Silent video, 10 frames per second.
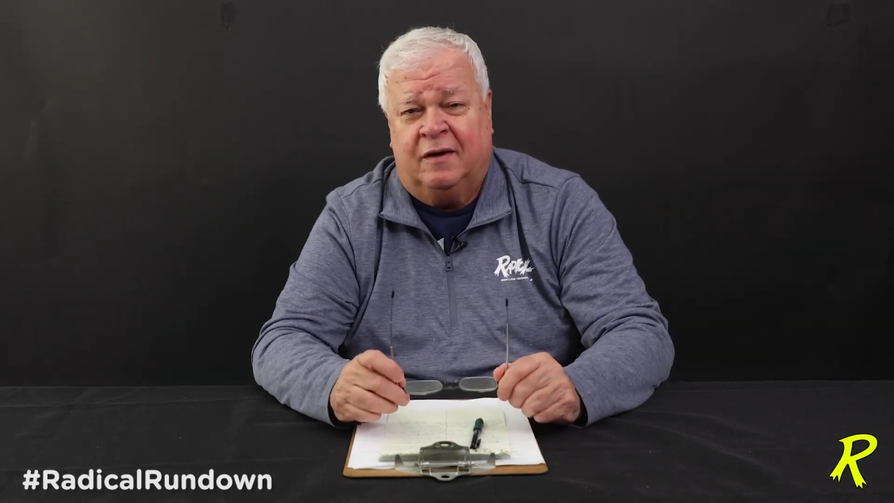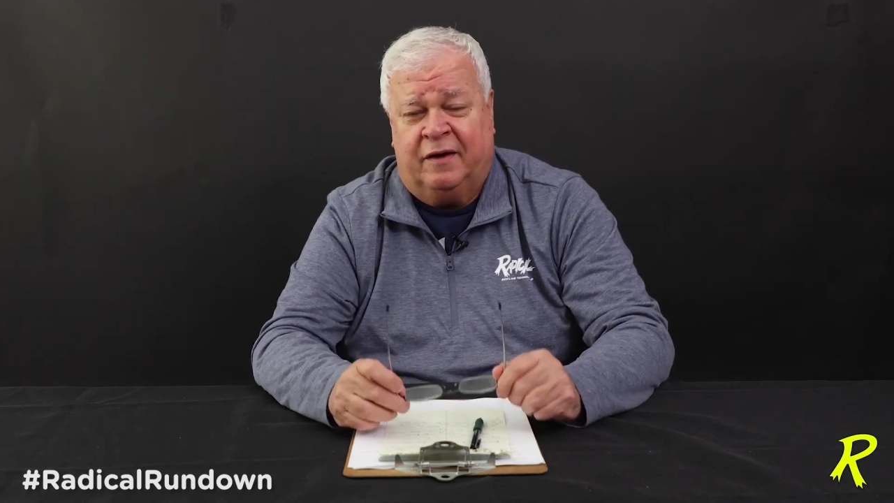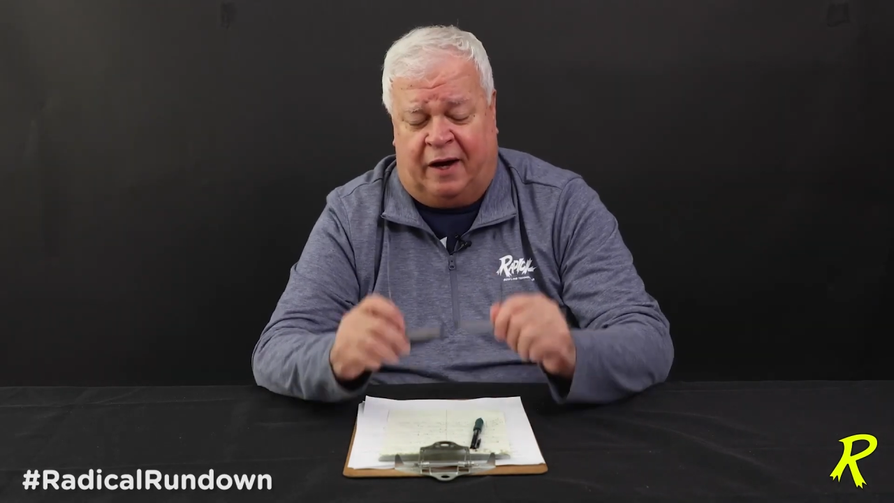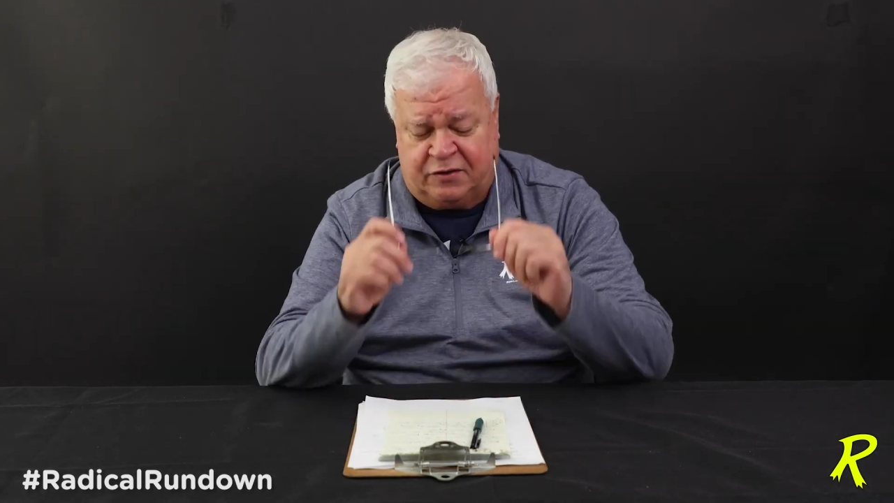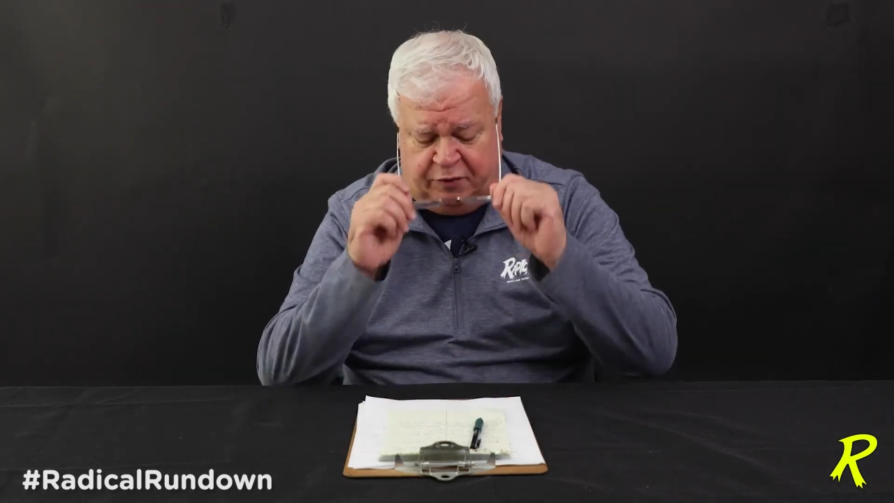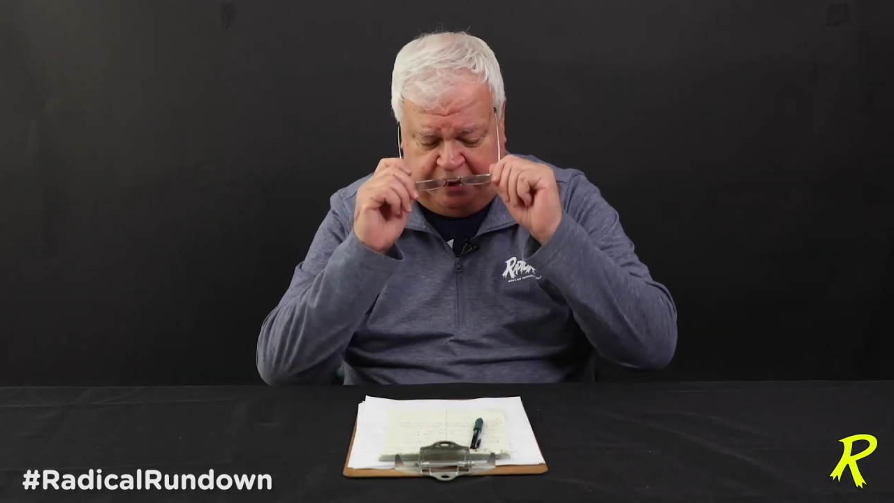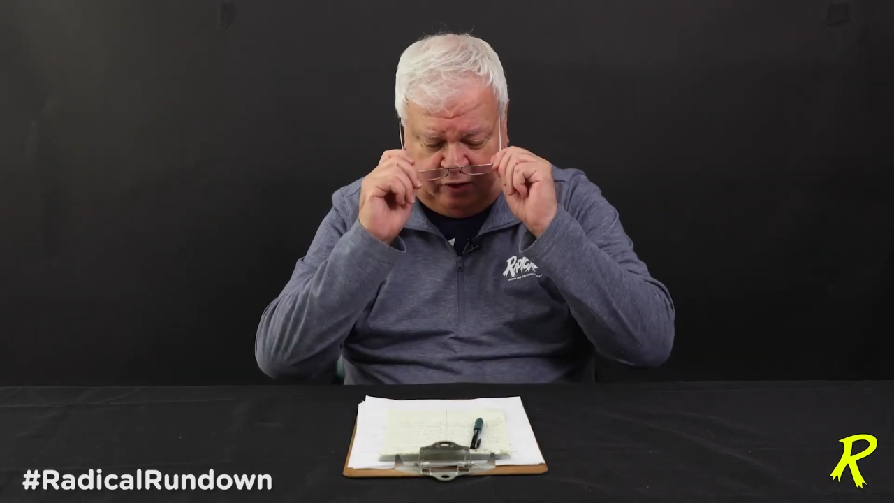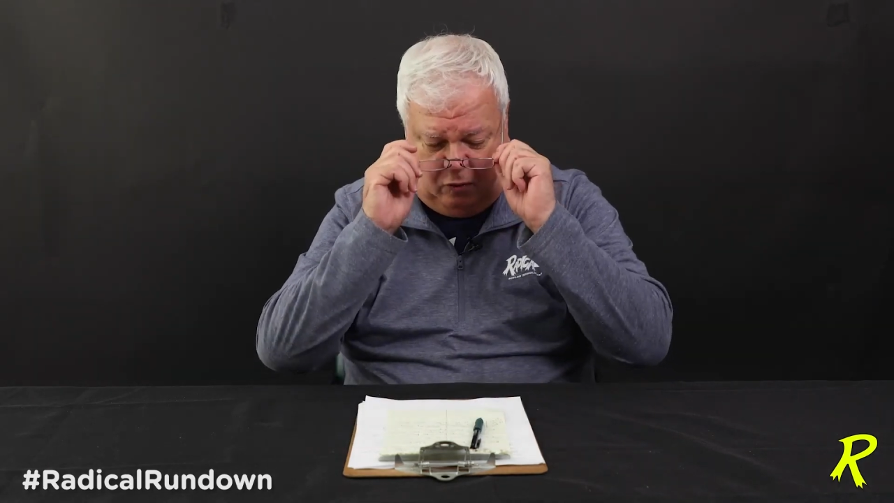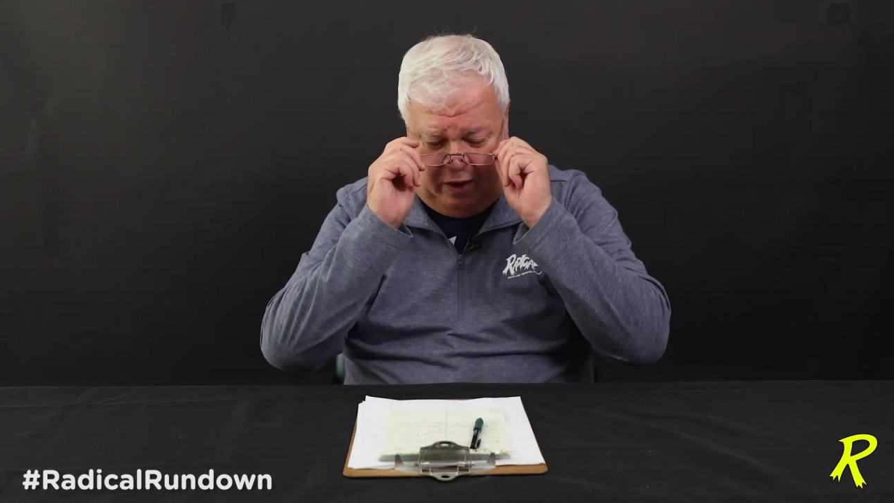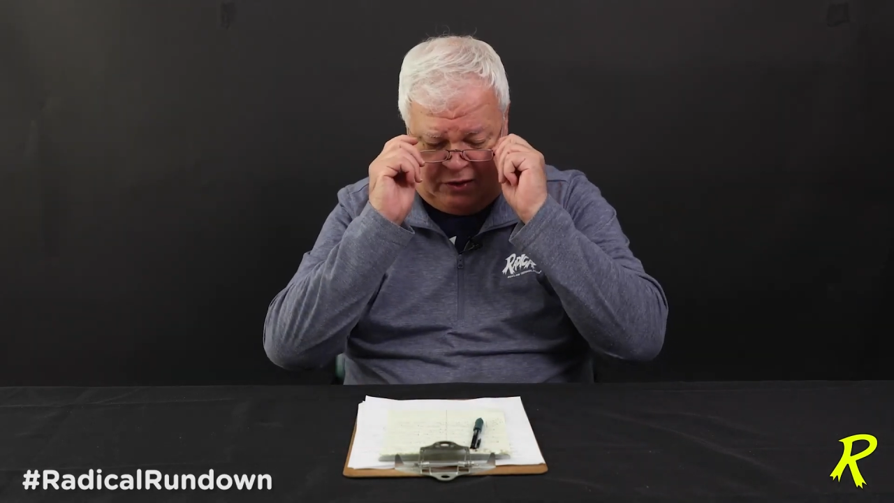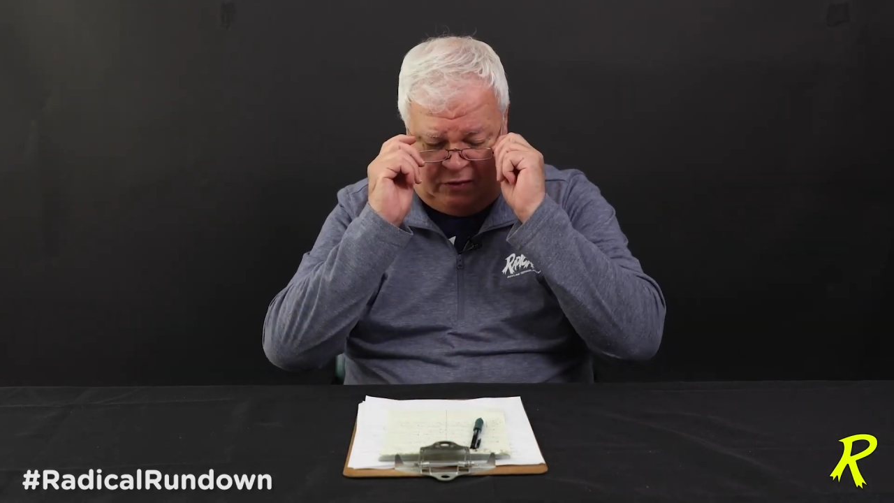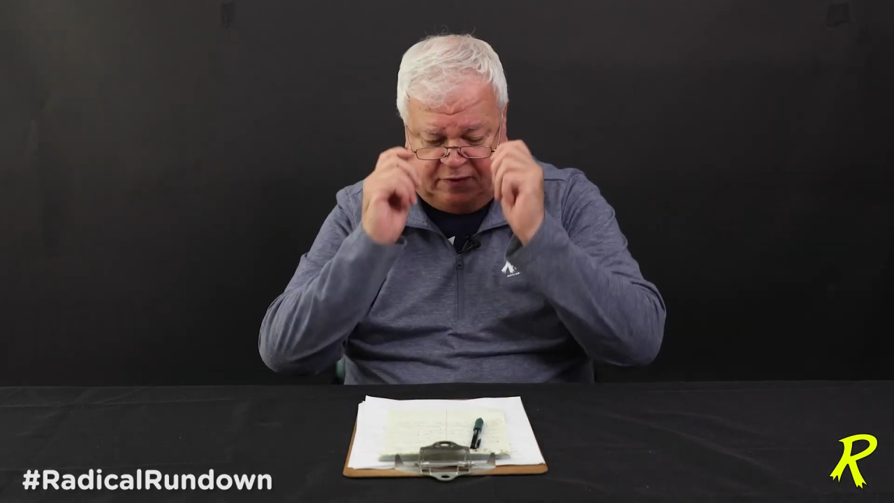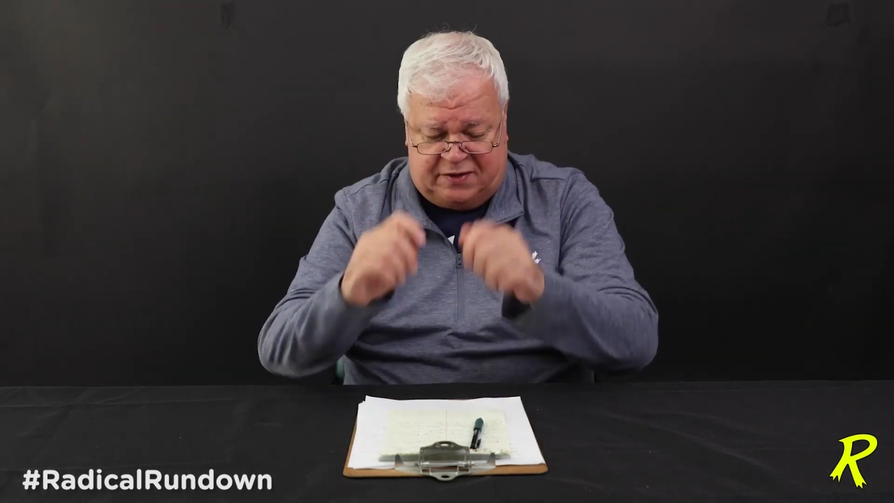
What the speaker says: That's a really good question, was